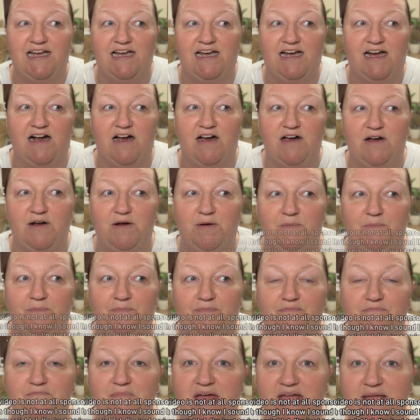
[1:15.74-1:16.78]

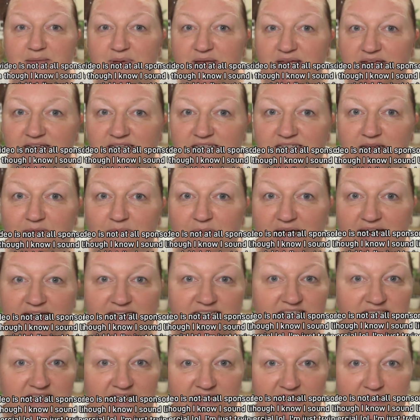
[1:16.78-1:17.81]
maybe somebody's
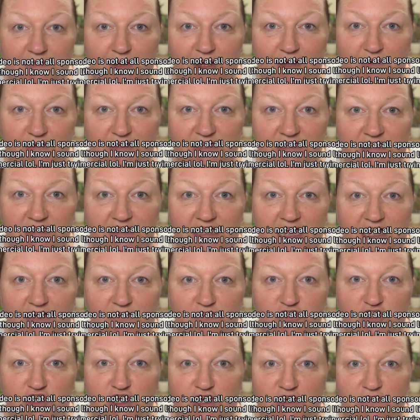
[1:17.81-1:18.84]
thinking about getting
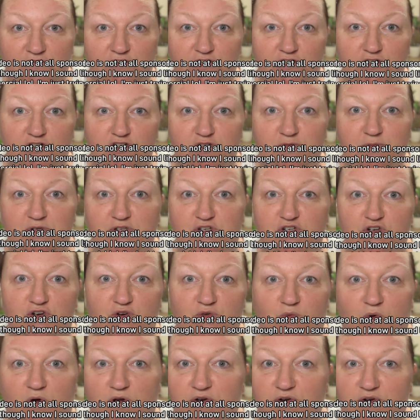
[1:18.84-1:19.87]
couch covers, but you're
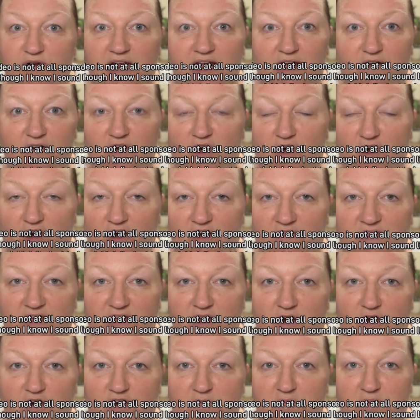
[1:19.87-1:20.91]
wondering how hard they
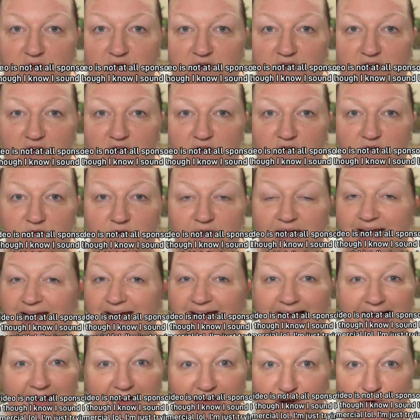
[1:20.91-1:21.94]
are to put on.
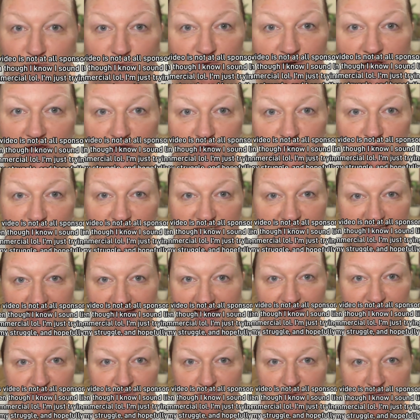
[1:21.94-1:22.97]
I don't know because I
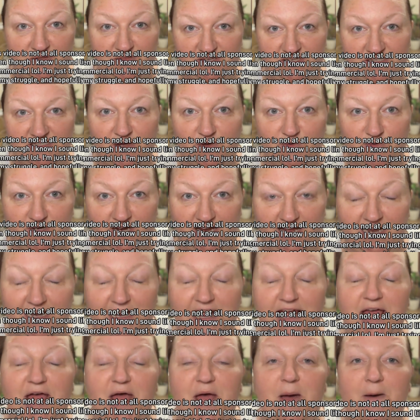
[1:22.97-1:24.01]
haven't put these on yet.
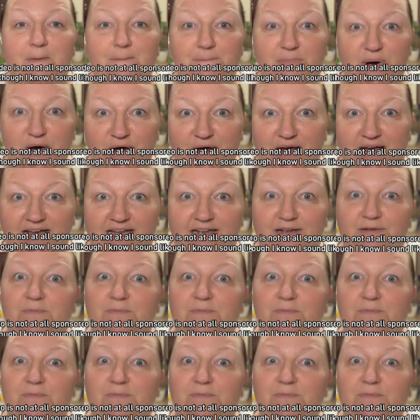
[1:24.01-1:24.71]
But